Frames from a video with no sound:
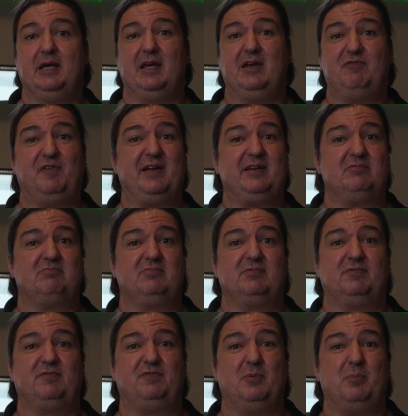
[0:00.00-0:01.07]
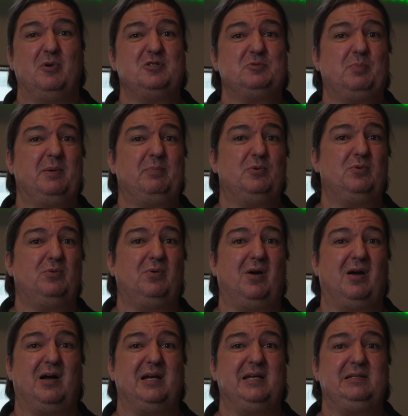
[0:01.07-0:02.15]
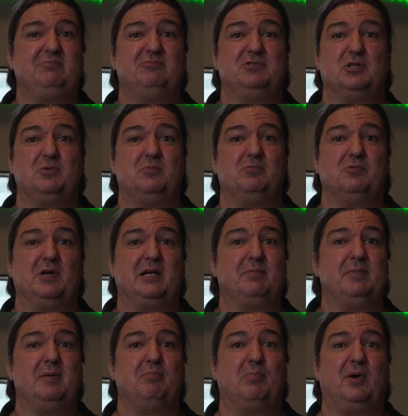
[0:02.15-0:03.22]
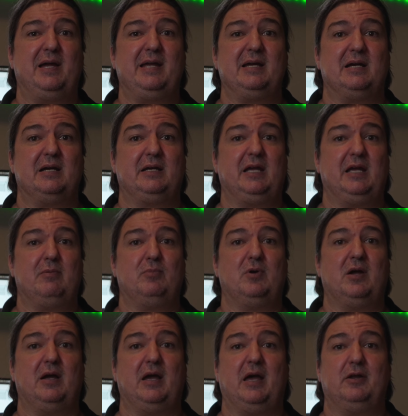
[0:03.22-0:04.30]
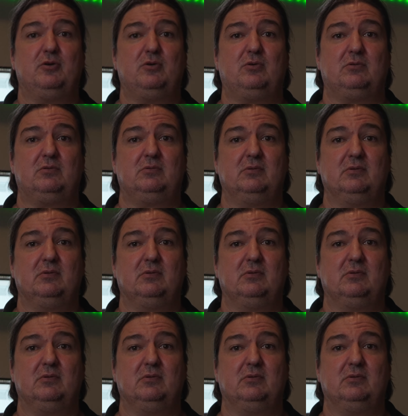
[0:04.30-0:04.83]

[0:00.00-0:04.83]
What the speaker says: In fact, for most people, I don't recommend buying a camera at all.